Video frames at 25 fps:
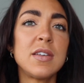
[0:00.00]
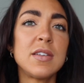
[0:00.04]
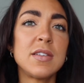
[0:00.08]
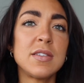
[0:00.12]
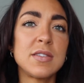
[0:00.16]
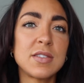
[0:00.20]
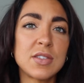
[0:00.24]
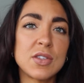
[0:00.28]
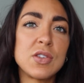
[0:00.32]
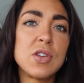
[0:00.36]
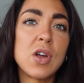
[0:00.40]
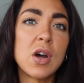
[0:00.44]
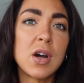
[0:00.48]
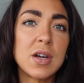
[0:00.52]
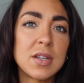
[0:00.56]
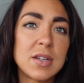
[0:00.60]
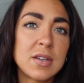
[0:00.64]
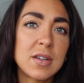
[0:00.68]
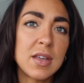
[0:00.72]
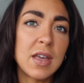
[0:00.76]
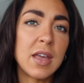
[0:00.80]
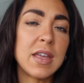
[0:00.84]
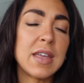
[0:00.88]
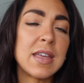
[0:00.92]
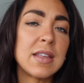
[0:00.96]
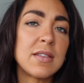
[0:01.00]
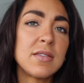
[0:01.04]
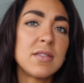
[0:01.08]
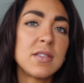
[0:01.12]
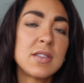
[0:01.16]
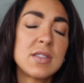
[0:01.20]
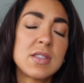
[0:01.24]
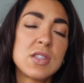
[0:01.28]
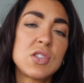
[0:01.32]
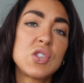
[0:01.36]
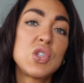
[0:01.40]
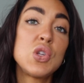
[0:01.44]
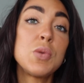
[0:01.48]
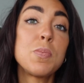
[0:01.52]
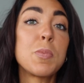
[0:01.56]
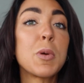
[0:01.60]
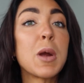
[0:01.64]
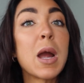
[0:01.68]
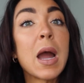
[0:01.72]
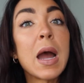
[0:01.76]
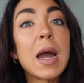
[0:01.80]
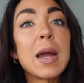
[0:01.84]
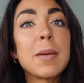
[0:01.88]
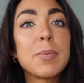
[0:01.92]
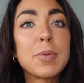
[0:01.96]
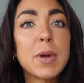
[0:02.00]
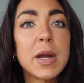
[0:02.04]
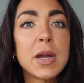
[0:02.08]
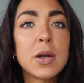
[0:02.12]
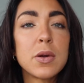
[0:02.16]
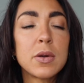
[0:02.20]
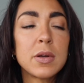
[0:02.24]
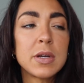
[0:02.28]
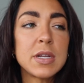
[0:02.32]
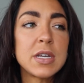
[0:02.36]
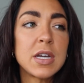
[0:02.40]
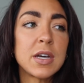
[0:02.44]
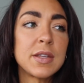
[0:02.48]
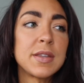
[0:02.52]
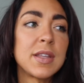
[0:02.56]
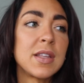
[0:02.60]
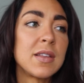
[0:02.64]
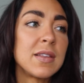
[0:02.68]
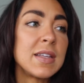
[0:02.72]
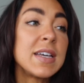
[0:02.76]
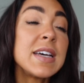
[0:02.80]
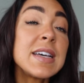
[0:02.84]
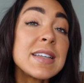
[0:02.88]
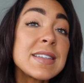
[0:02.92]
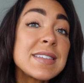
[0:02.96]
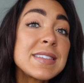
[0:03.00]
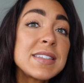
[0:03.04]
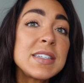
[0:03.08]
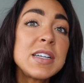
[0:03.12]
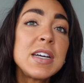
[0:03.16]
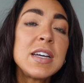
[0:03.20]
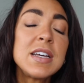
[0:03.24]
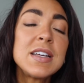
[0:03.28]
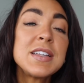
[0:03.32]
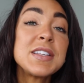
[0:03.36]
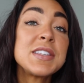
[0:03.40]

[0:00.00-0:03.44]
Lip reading: it's not a super high priority on the list.